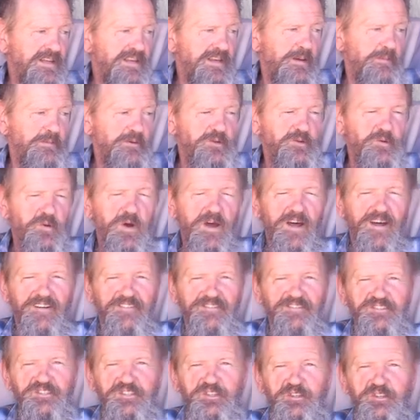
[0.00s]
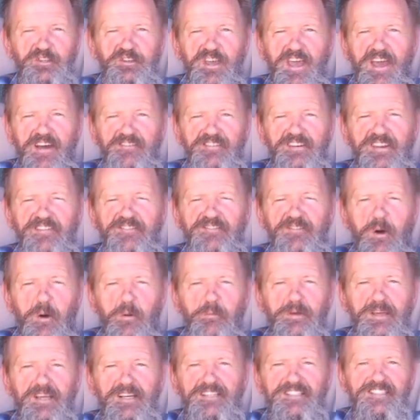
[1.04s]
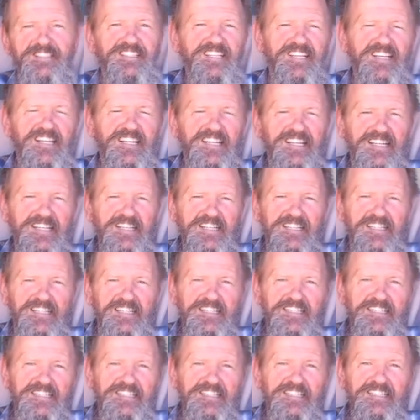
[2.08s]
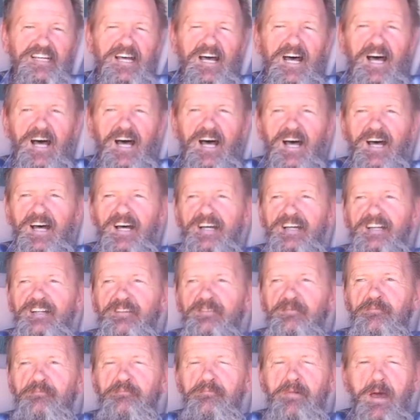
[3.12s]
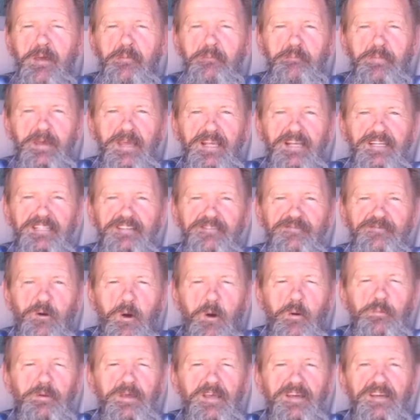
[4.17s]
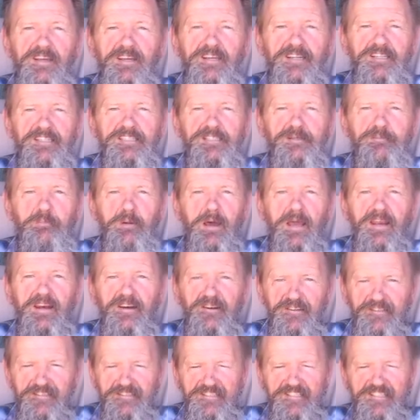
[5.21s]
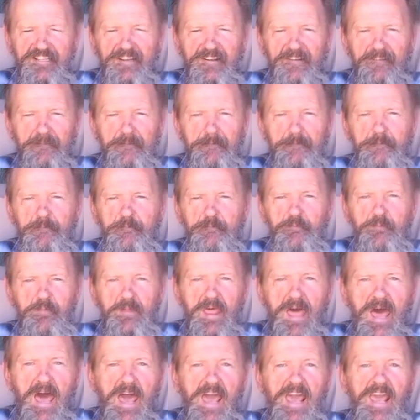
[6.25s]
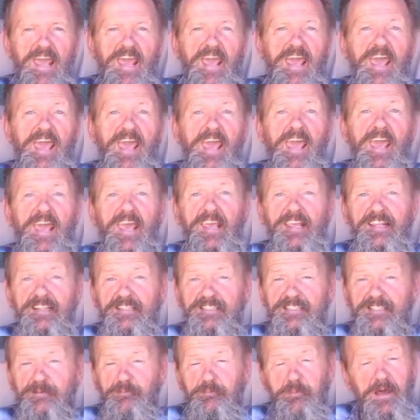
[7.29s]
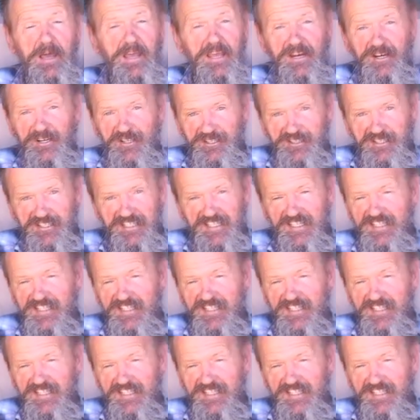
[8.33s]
Number 12, do you have any phobias? My biggest phobia is spiders. I hate spiders.